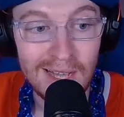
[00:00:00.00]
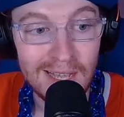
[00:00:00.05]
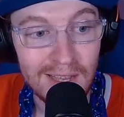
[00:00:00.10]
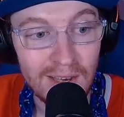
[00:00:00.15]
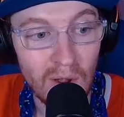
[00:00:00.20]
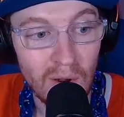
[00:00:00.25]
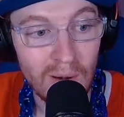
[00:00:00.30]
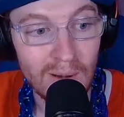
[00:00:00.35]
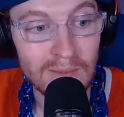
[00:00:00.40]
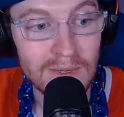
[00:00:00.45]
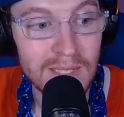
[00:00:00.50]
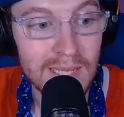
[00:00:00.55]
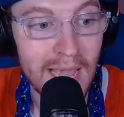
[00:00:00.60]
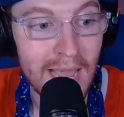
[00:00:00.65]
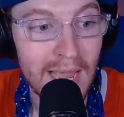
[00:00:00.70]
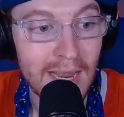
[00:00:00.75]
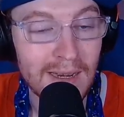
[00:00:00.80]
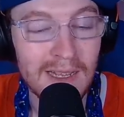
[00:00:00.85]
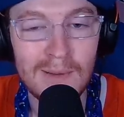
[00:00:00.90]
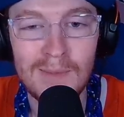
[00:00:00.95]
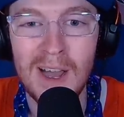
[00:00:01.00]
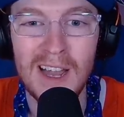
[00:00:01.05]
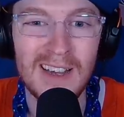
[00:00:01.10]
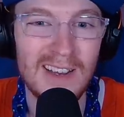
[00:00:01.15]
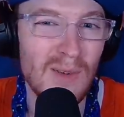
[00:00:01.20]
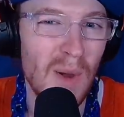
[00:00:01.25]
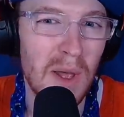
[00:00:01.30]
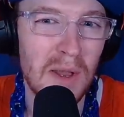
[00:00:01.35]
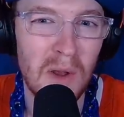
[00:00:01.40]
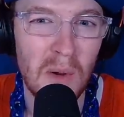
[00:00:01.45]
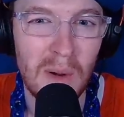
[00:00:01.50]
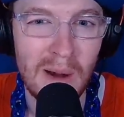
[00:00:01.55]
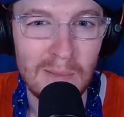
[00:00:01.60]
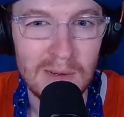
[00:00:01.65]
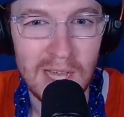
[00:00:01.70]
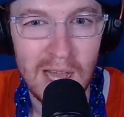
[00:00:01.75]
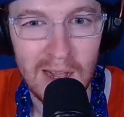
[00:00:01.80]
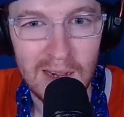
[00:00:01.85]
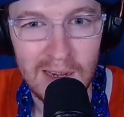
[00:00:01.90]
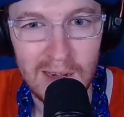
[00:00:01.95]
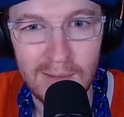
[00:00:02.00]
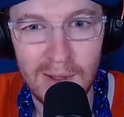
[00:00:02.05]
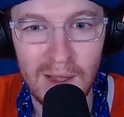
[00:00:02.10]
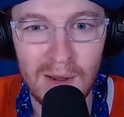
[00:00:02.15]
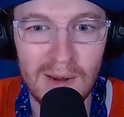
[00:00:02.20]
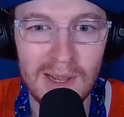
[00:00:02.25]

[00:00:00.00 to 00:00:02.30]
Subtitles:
You know what I'm saying? Come on. You all know what I'm talking about.